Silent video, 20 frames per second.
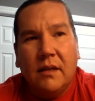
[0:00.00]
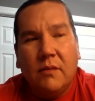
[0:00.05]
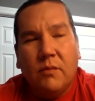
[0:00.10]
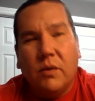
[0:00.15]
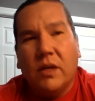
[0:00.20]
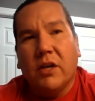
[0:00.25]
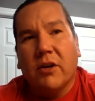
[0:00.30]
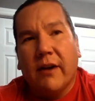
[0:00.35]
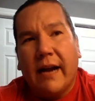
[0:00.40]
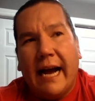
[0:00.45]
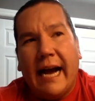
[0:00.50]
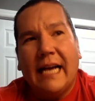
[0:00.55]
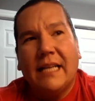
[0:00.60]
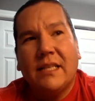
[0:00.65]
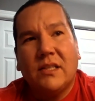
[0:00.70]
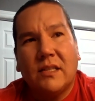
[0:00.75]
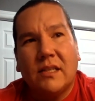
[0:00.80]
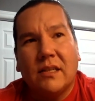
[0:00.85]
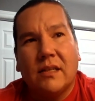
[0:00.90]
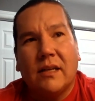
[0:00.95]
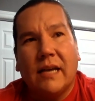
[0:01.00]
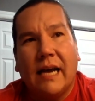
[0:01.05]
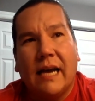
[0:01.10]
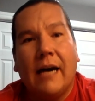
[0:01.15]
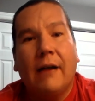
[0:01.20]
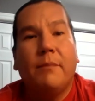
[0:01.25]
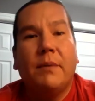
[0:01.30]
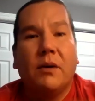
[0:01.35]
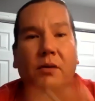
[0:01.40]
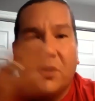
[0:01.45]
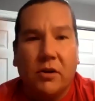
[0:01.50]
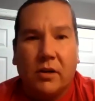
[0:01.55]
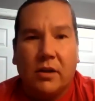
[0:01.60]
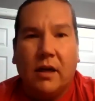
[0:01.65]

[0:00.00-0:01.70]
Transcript: when you're asked to help out your